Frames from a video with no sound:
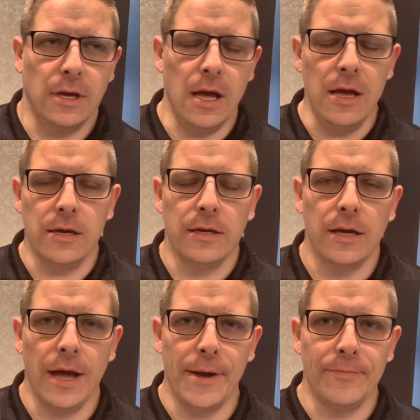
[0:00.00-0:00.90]

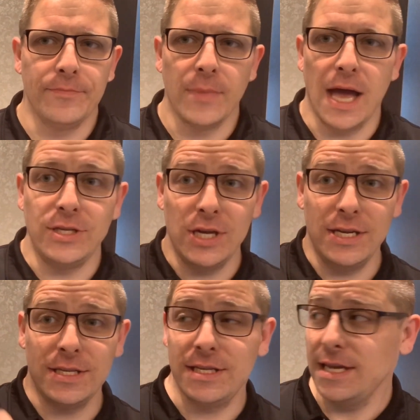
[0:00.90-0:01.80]
I
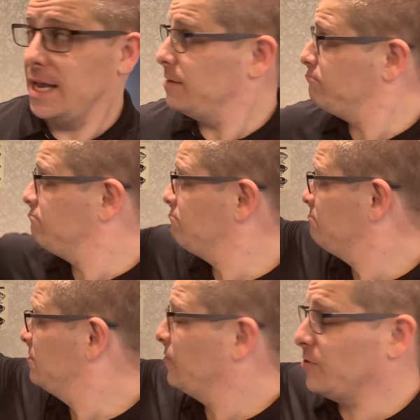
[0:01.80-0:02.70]
changed the date
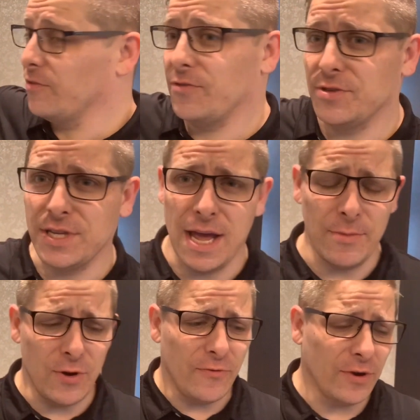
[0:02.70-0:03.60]
for the first time
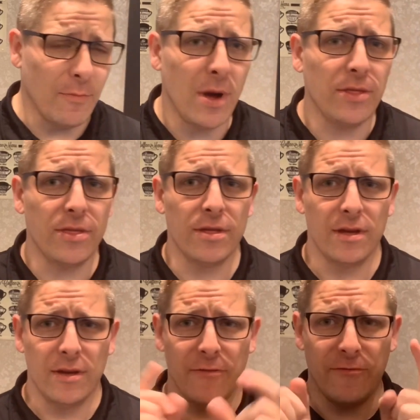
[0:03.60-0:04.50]
in over a month
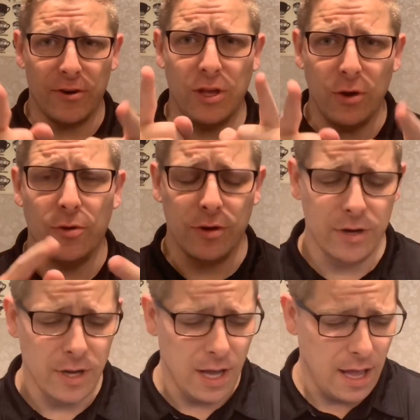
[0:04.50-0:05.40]
for you,
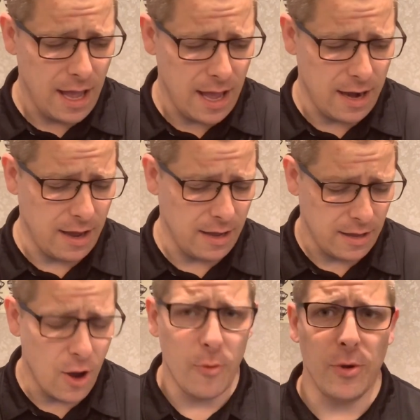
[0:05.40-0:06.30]
and
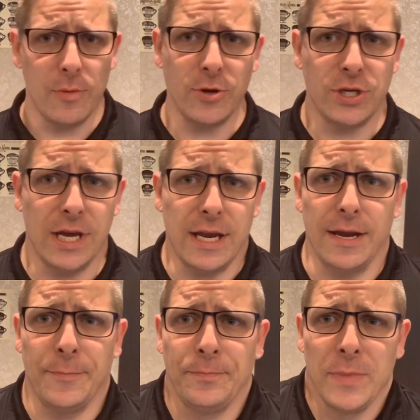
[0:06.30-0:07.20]
I hope you appreciate
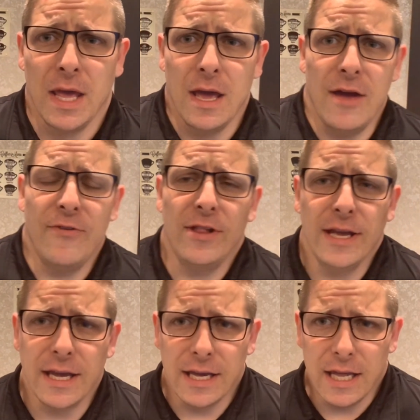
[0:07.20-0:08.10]
it. I felt
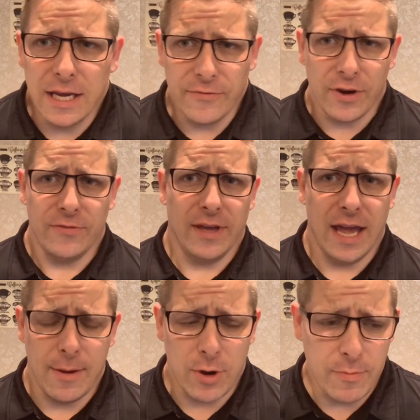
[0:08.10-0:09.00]
like getting in front of the
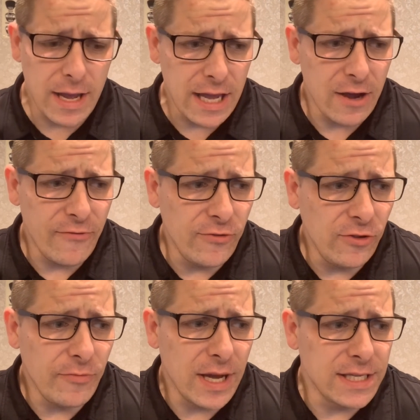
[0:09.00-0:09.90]
camera and making a
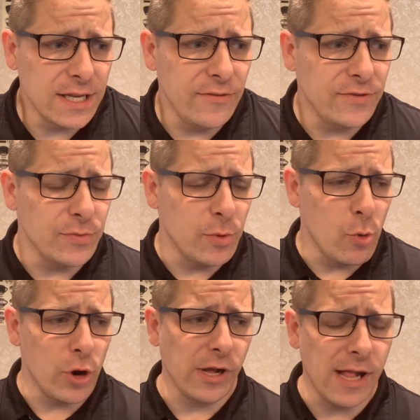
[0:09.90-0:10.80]
fool of myself to
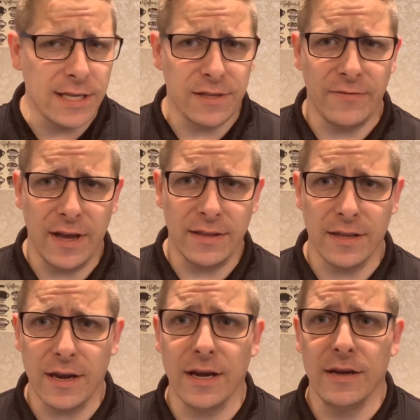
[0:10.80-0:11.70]
memorialize the fact
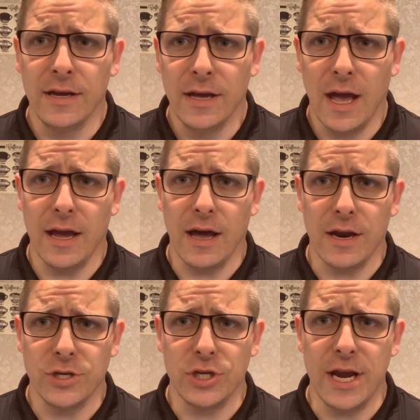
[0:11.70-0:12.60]
that I got
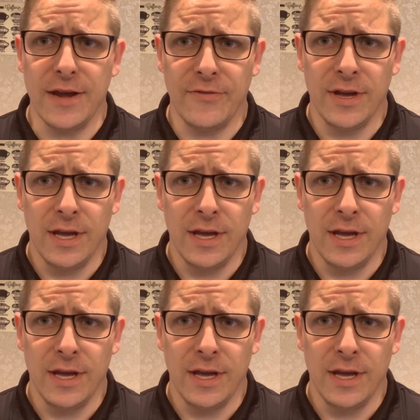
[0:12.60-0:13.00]
a shave.